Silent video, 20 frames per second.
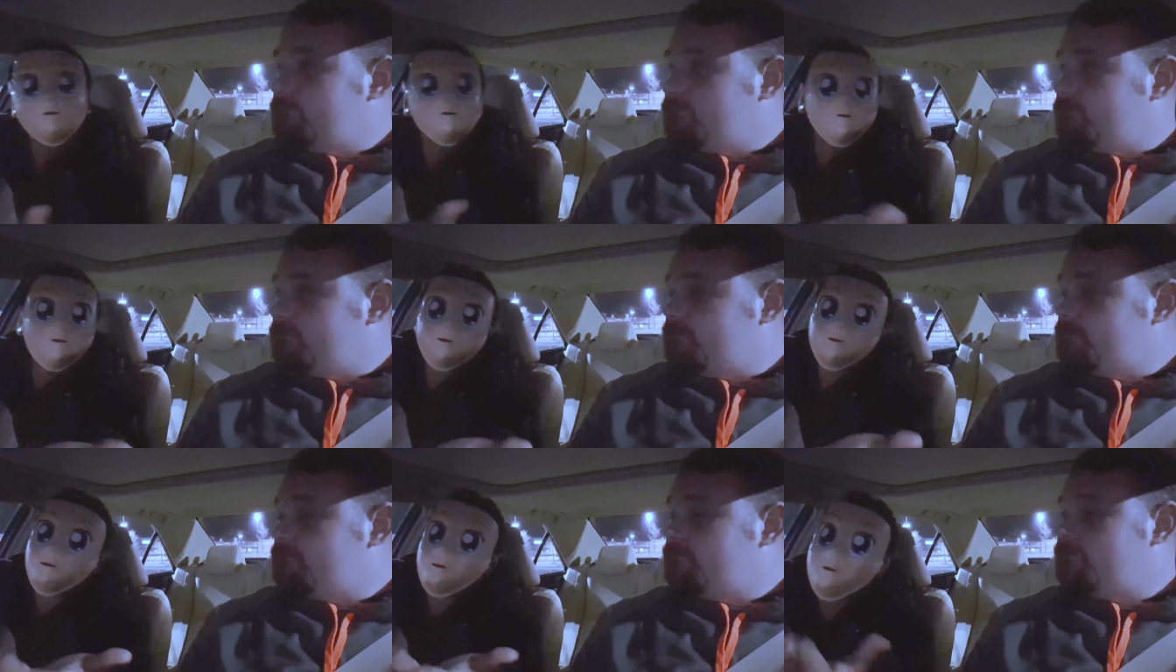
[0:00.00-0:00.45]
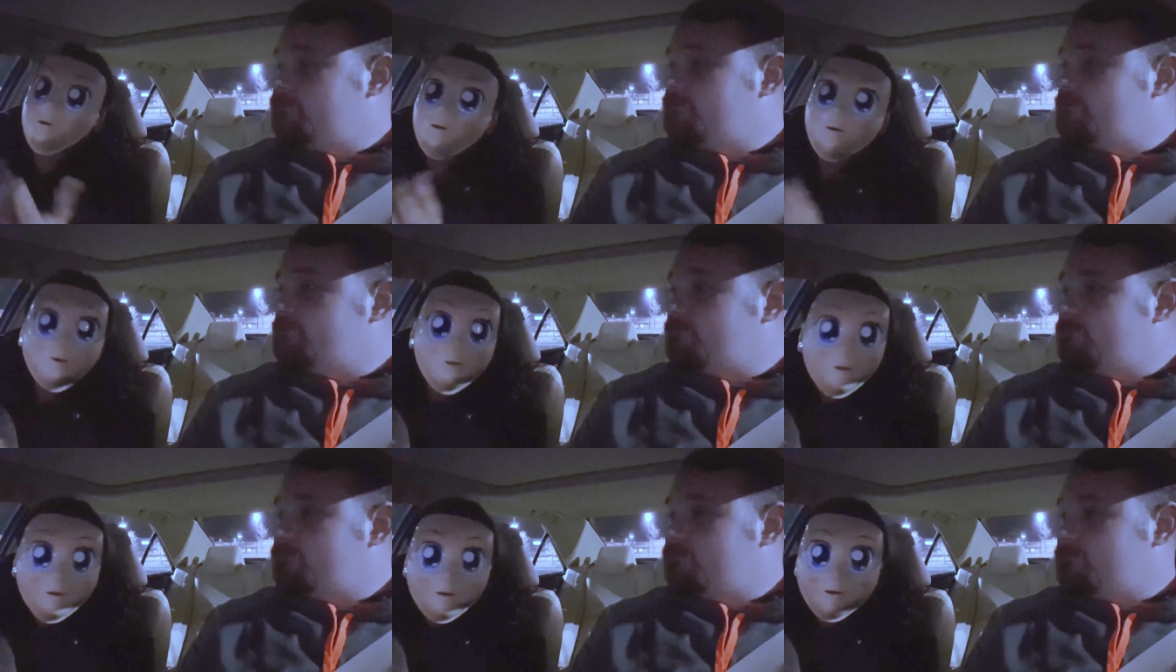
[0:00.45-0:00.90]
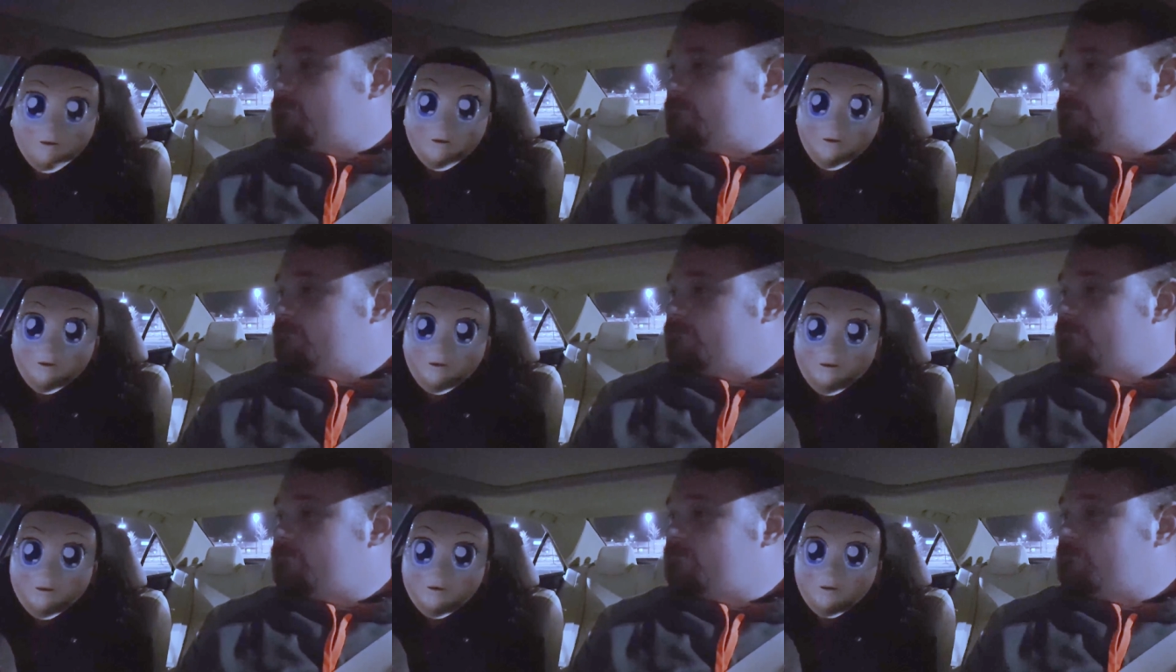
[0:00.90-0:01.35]
I'm working with Can
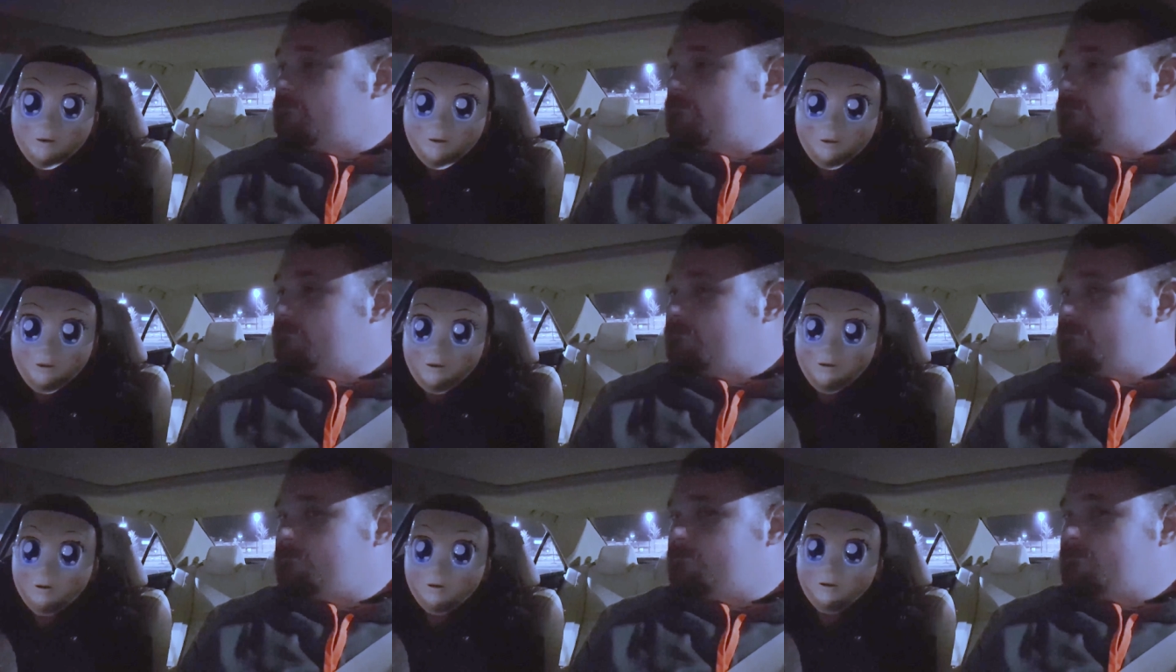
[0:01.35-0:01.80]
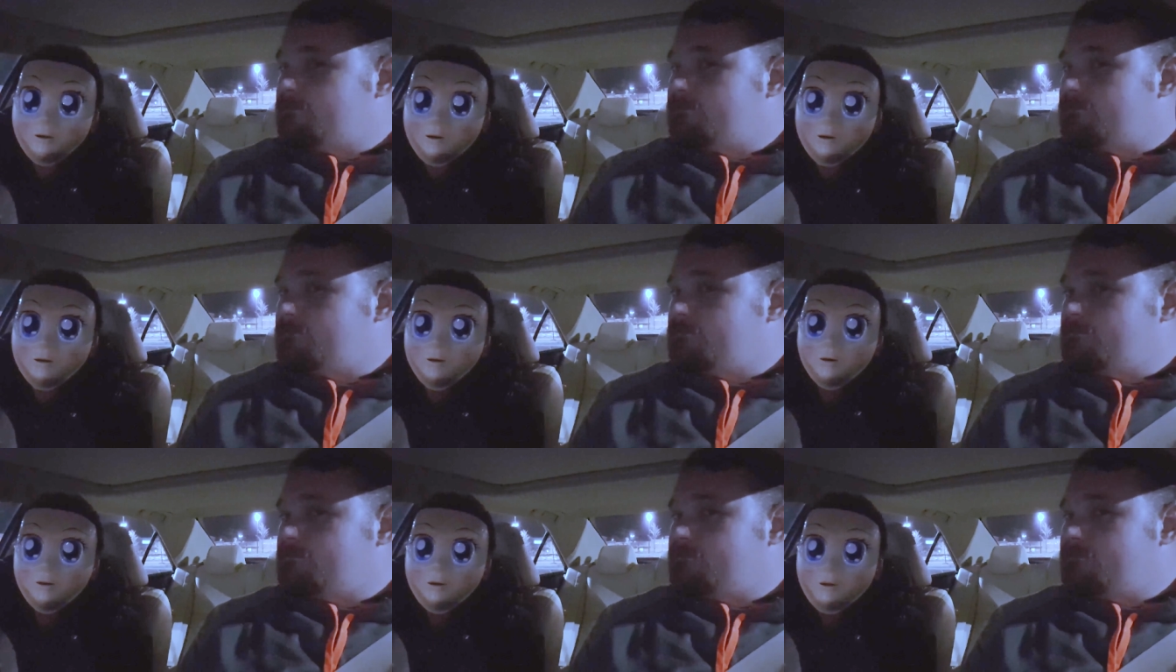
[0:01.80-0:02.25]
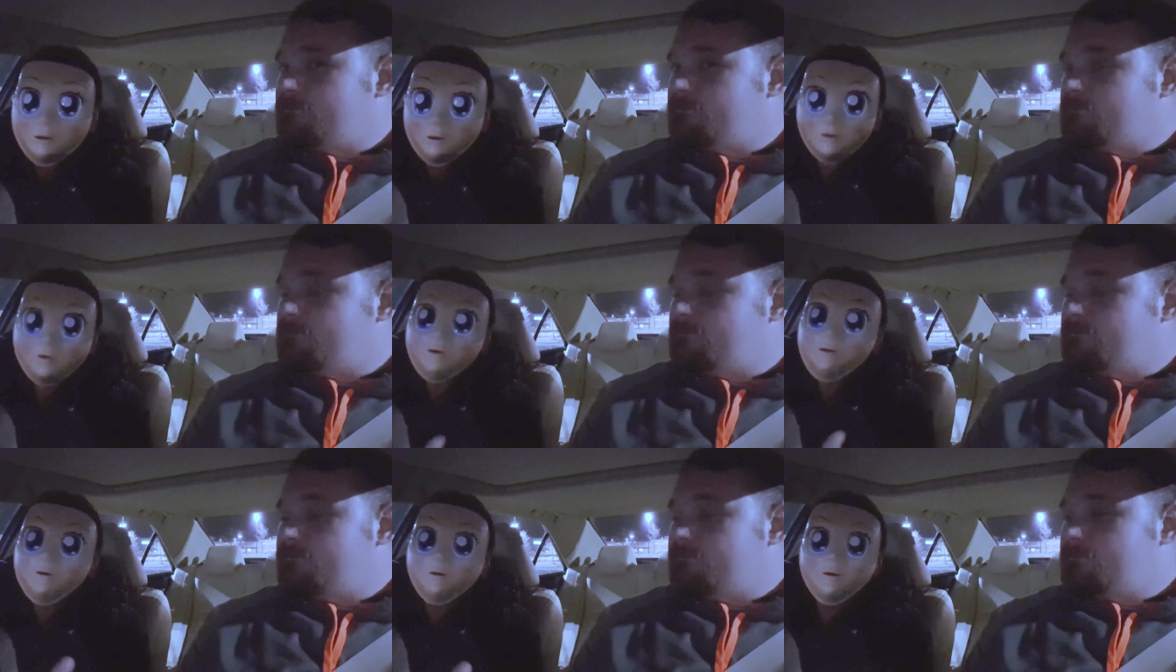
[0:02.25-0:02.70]
on a film right now,
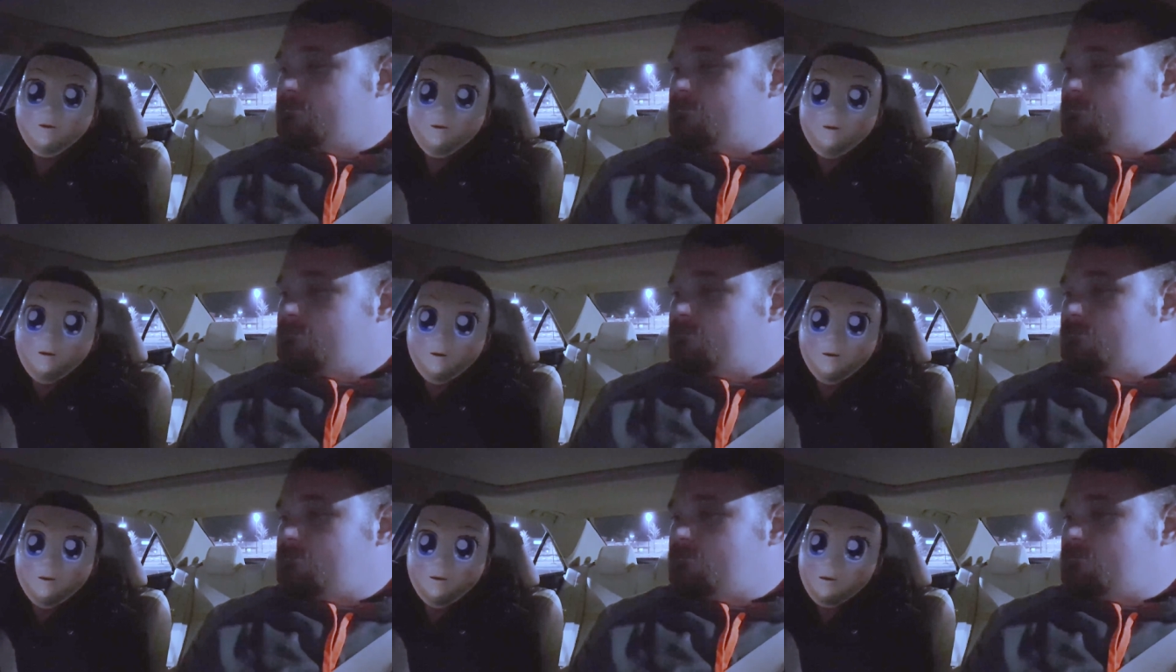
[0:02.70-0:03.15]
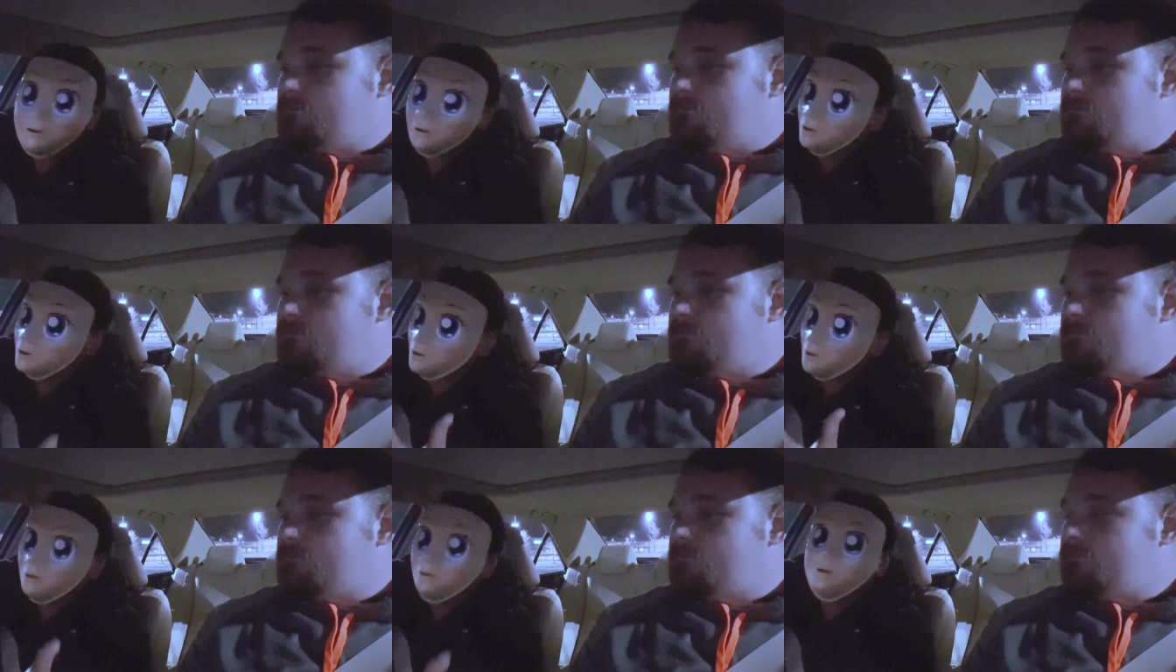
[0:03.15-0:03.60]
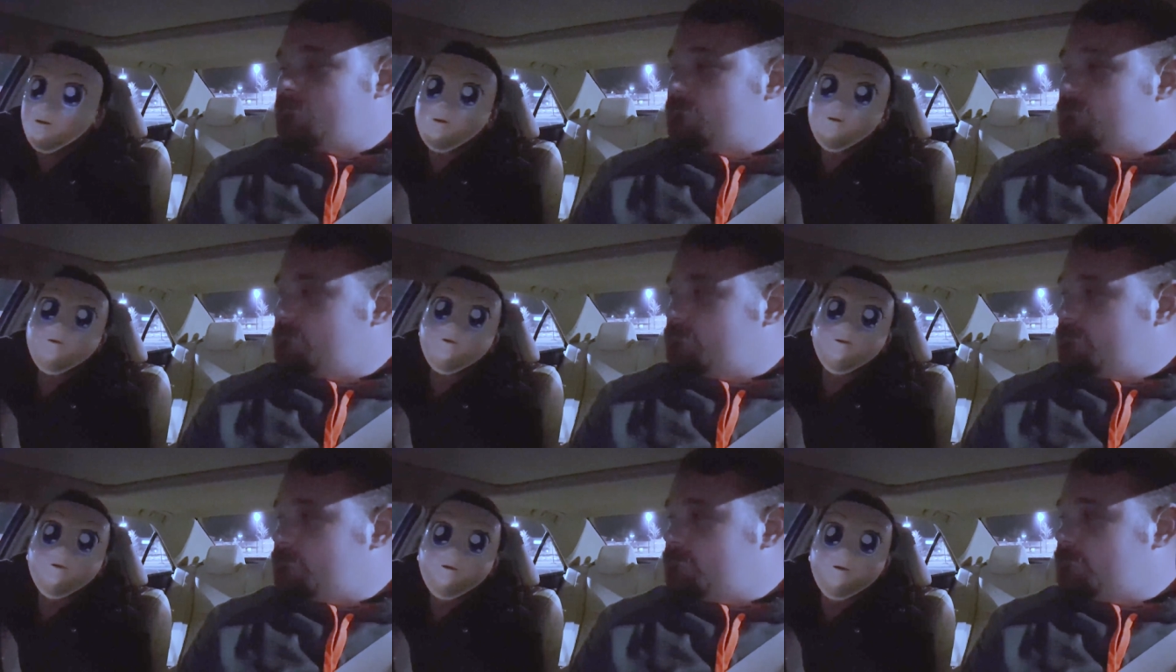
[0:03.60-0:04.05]
on a short film. It's a
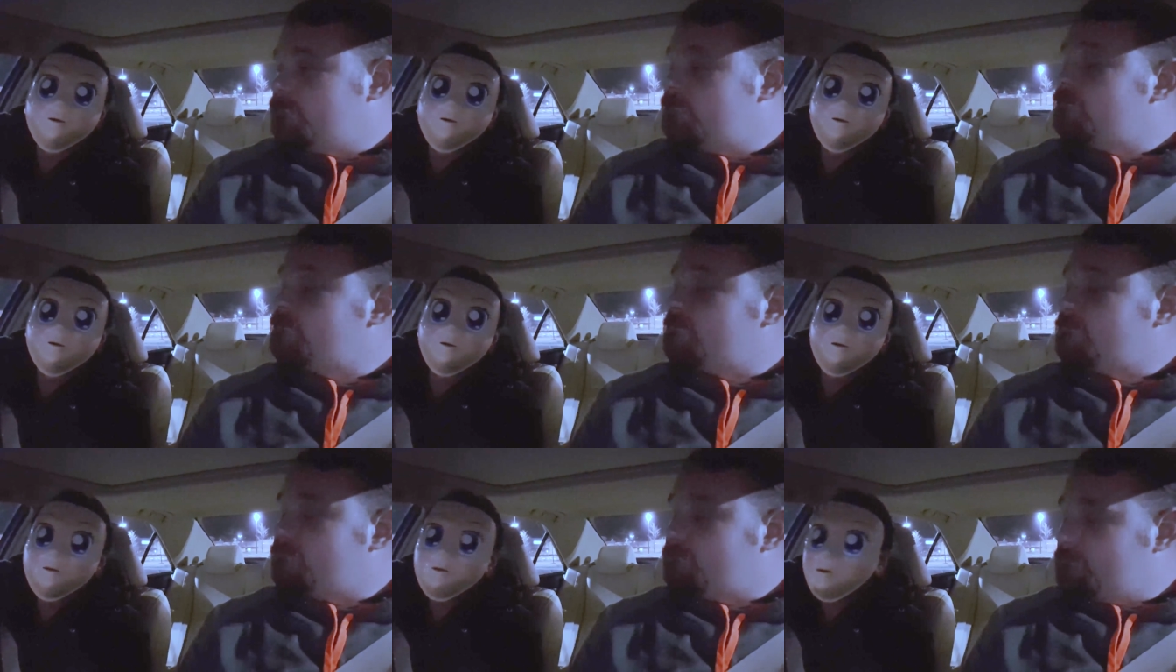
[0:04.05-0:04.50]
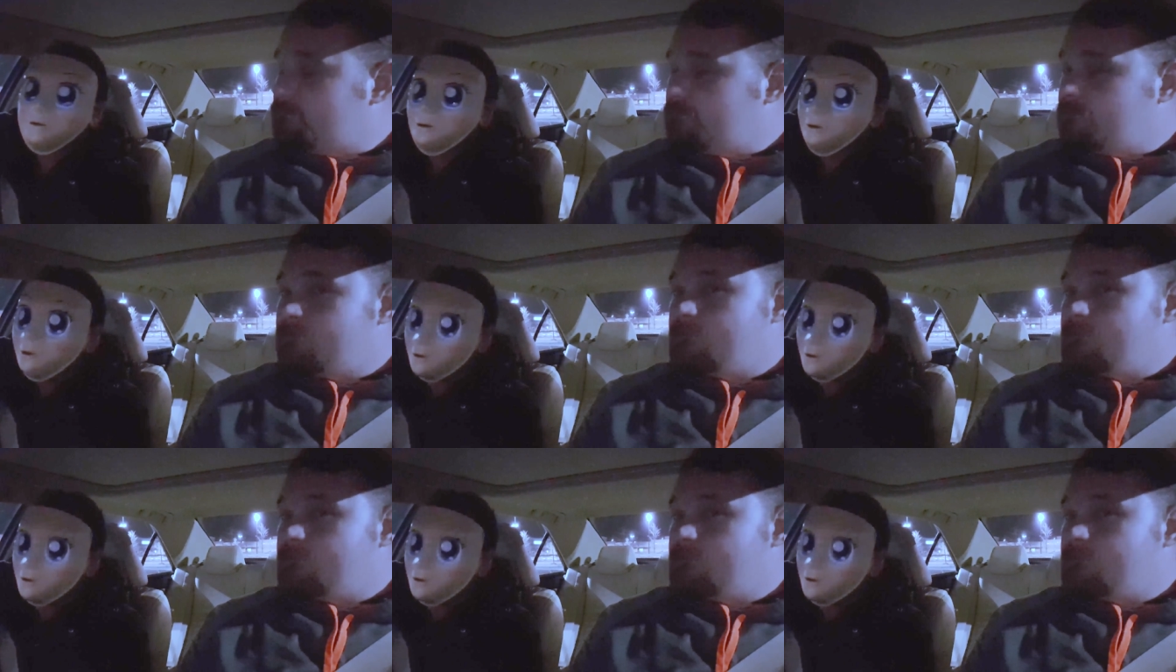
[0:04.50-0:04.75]
motivational film.